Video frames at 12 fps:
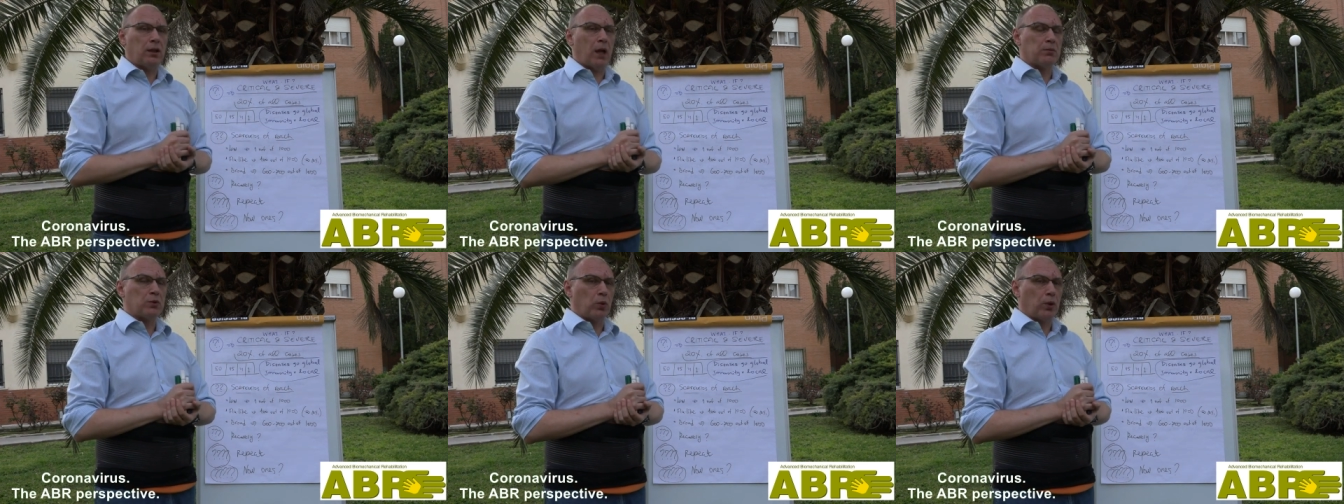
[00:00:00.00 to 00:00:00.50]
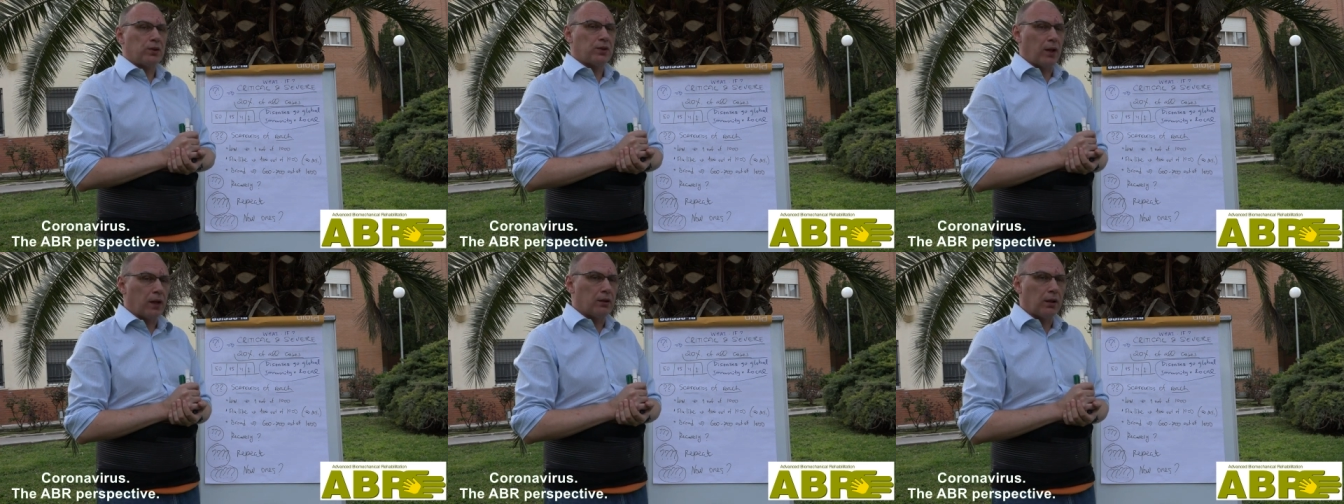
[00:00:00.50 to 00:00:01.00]
times worse
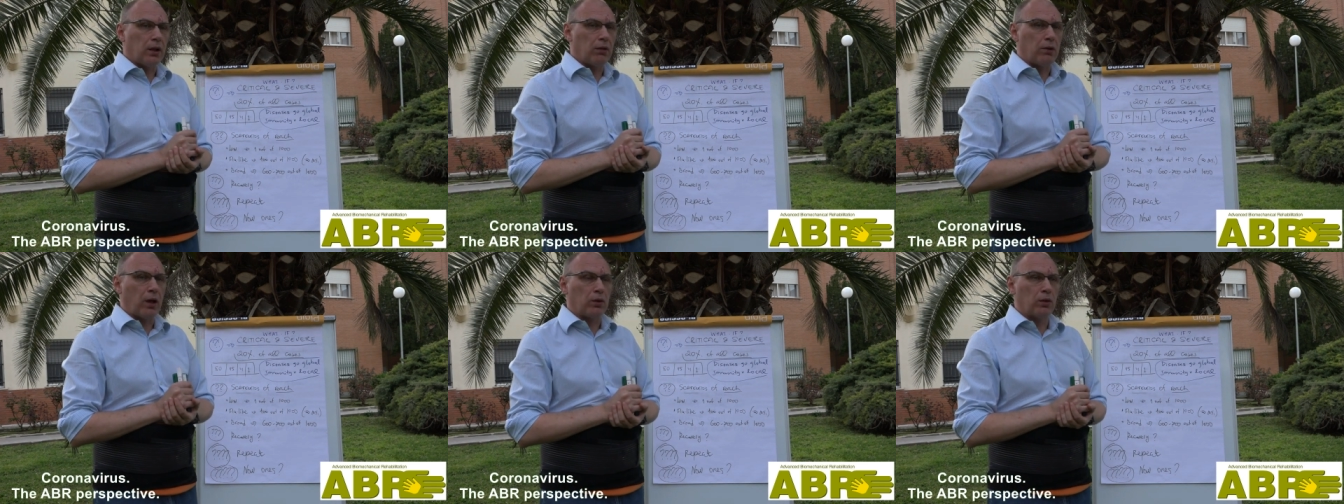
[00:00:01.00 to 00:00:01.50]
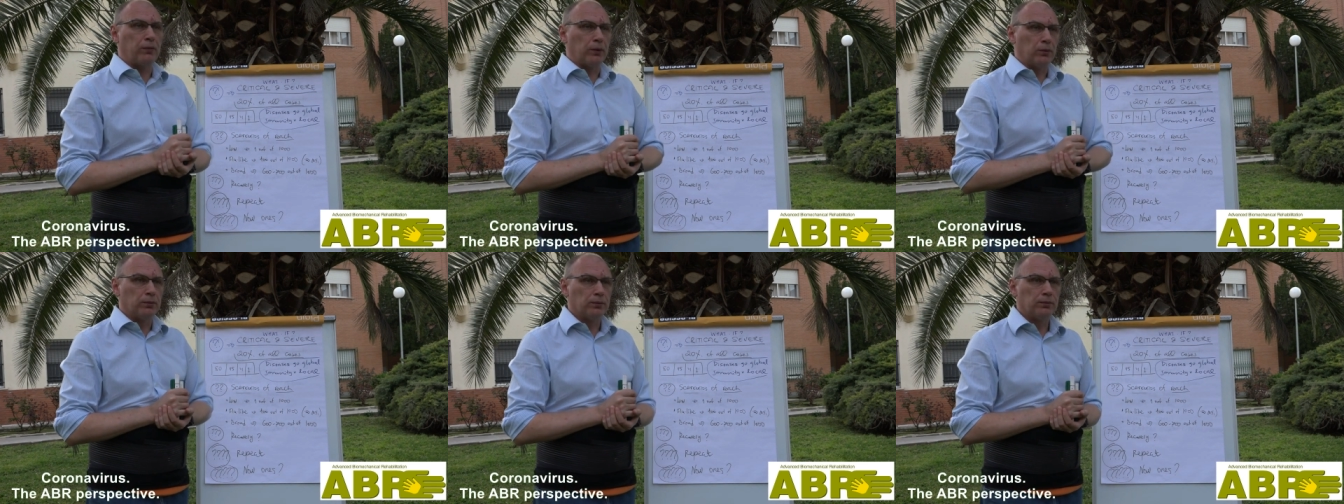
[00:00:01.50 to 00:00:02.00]
than the regular
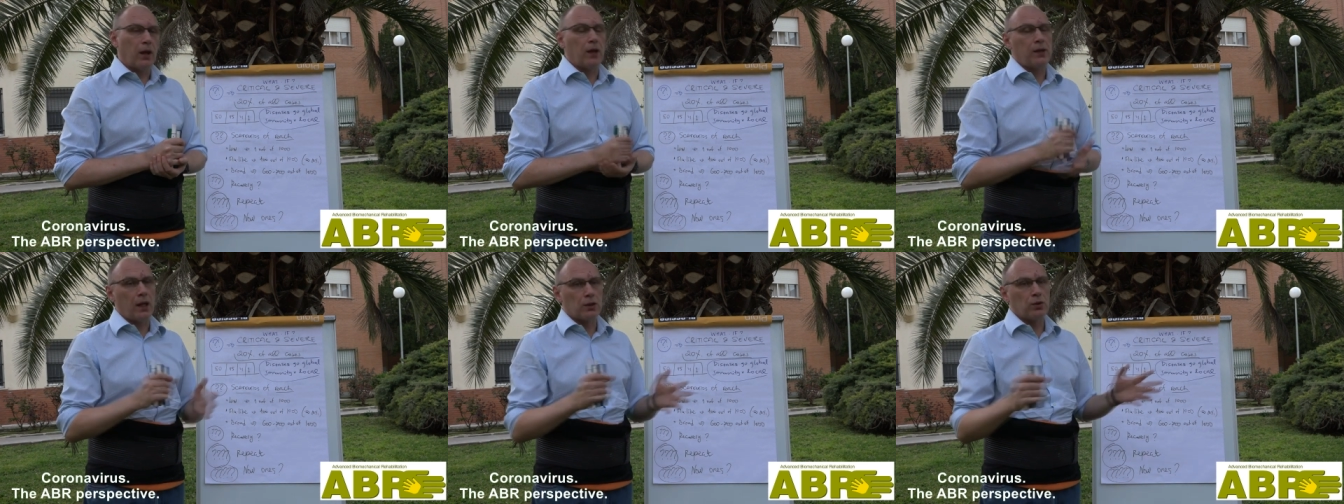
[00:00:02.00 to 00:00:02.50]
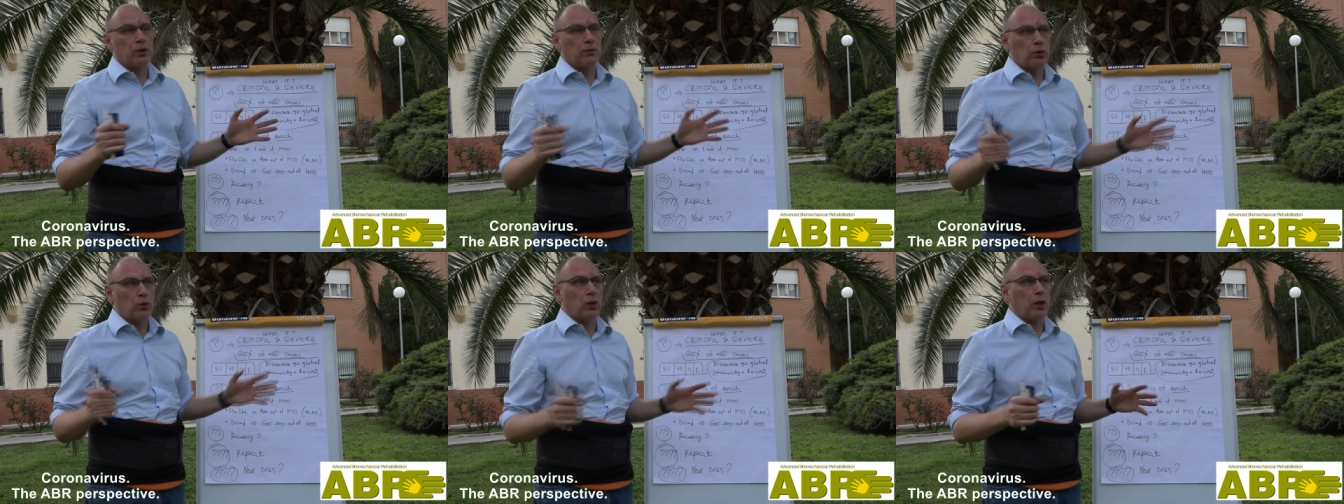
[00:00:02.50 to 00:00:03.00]
flu. And that's not
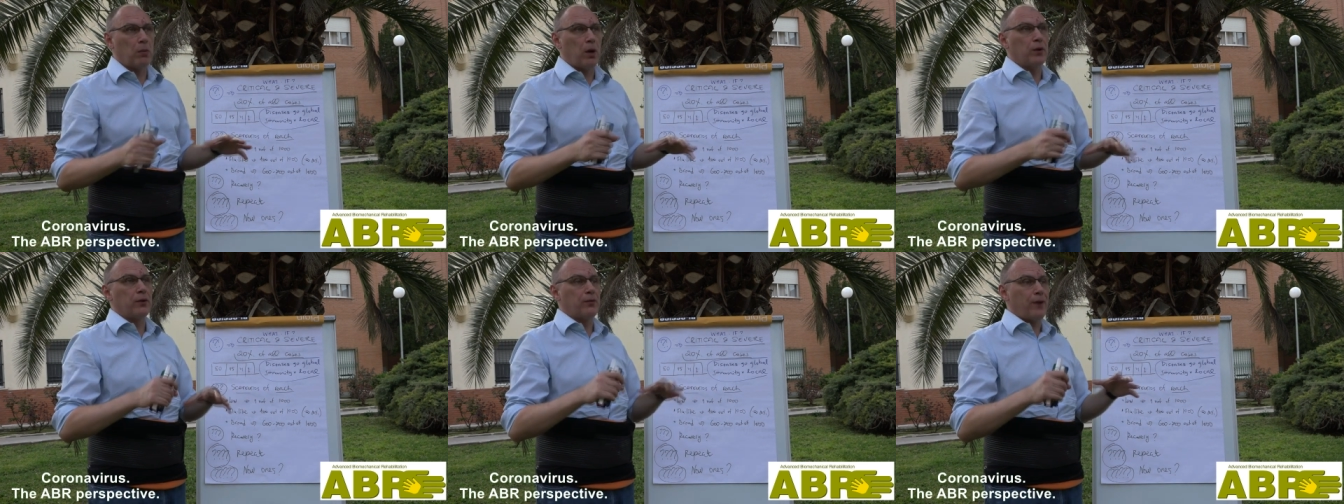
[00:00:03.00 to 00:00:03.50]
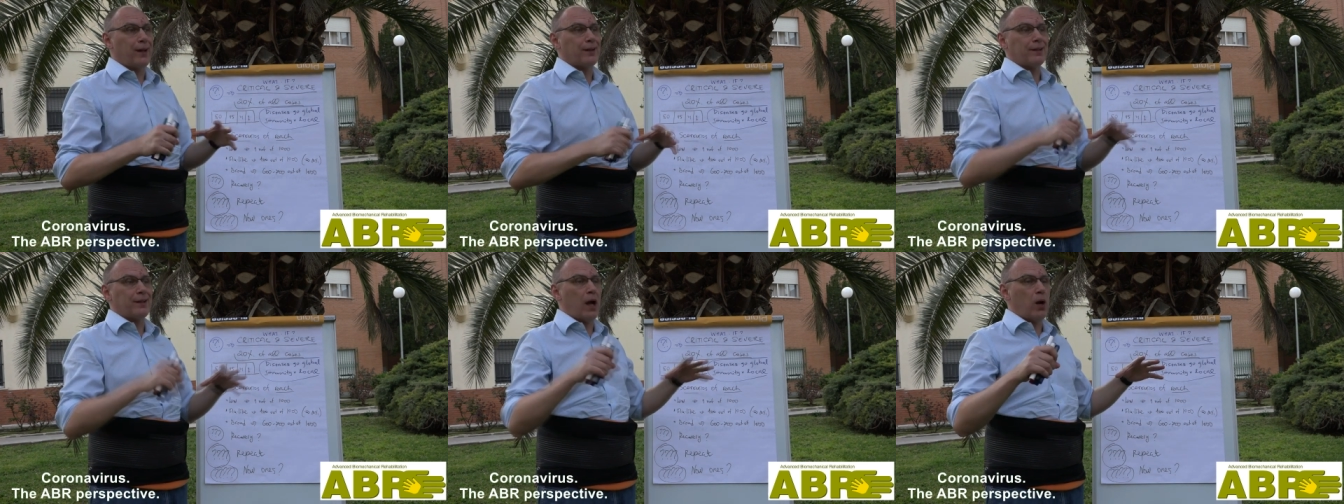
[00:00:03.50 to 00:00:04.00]
even talking about the fact
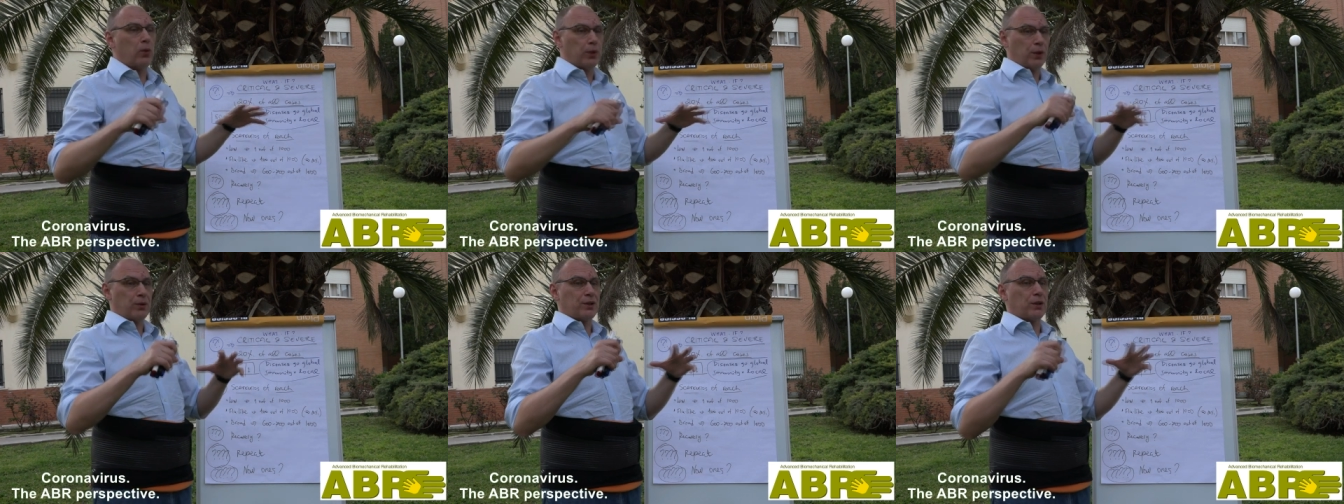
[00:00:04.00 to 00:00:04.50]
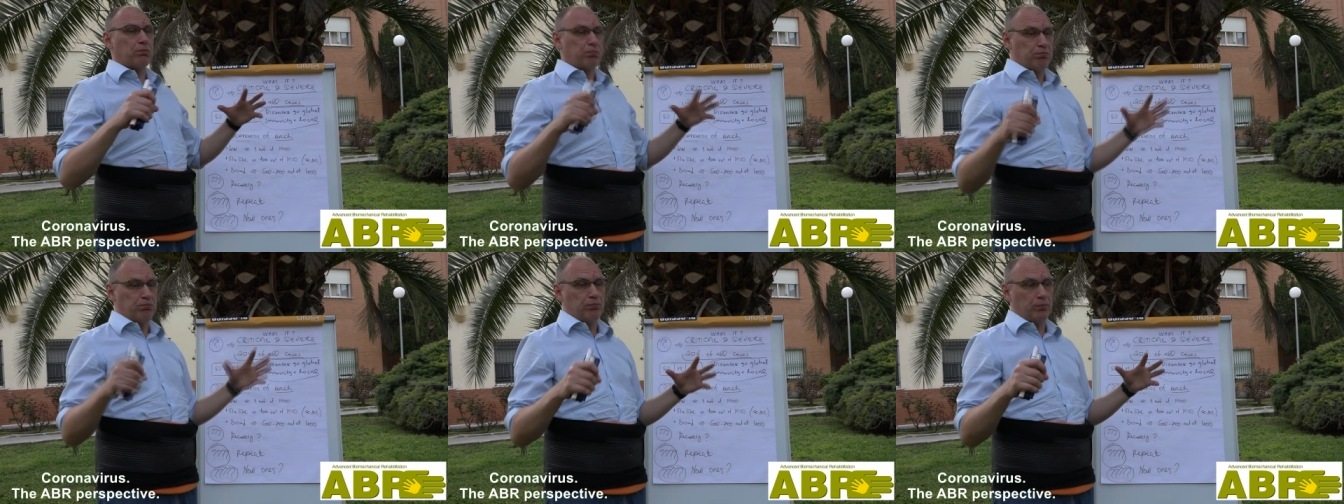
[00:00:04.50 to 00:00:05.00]
that now there is a,
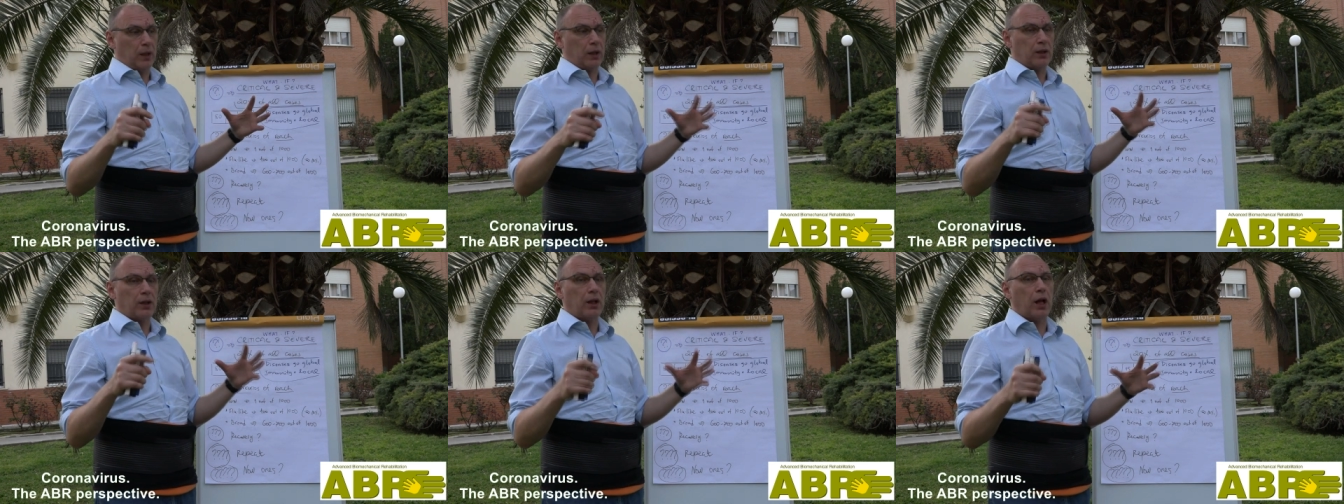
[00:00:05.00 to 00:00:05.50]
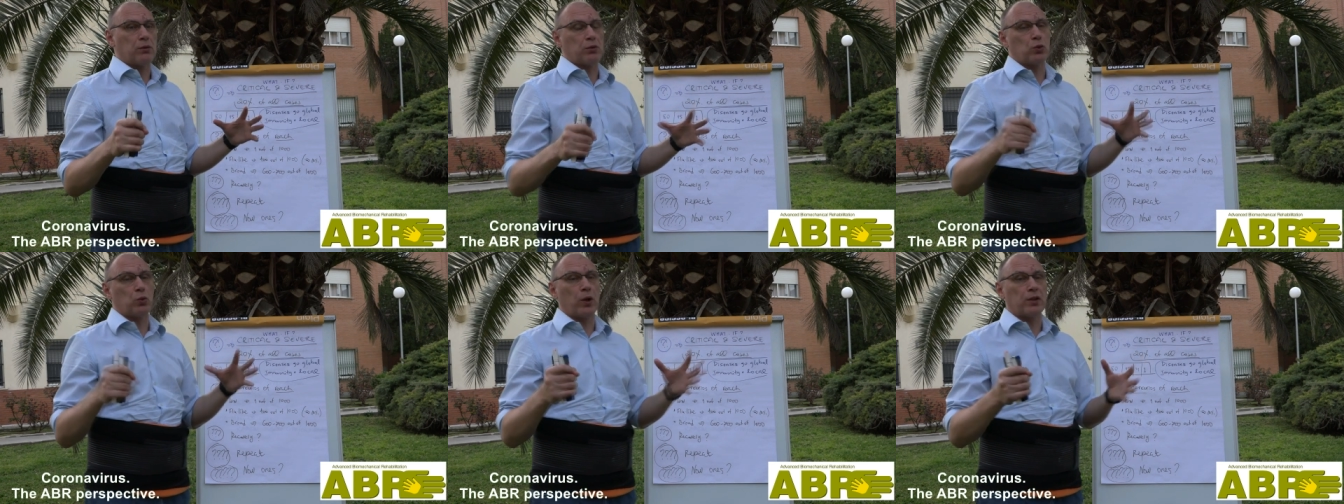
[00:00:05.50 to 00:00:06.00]
like in the
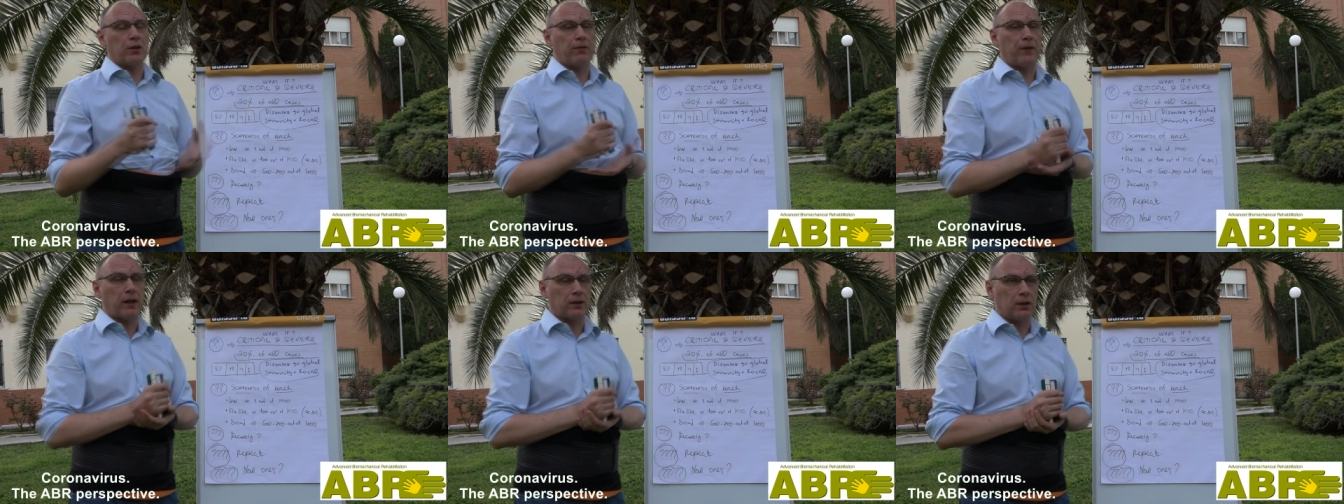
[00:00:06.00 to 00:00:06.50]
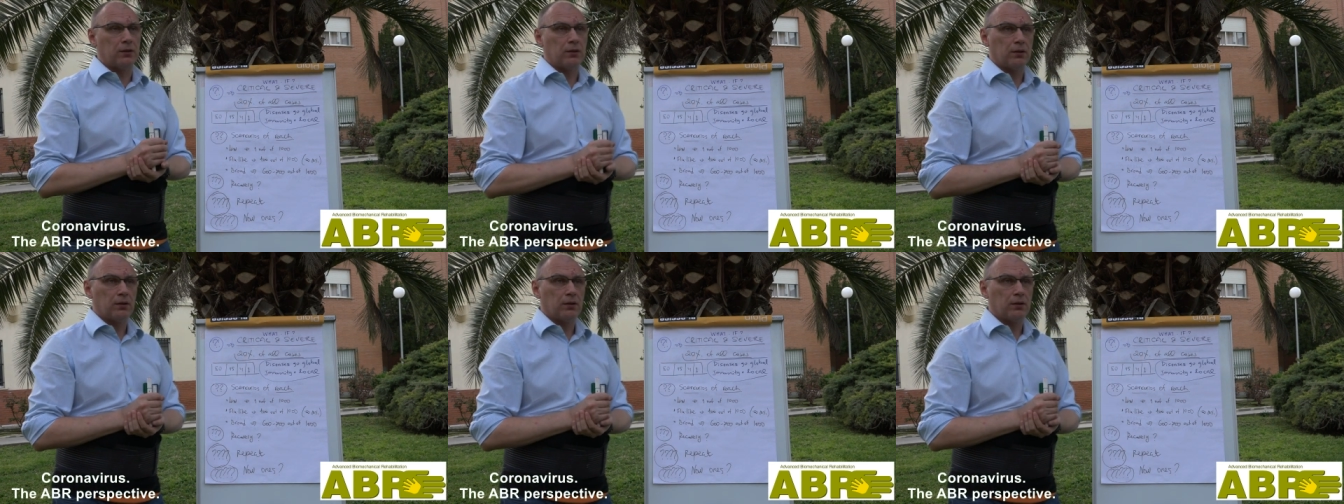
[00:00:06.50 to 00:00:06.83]
countries worst affected,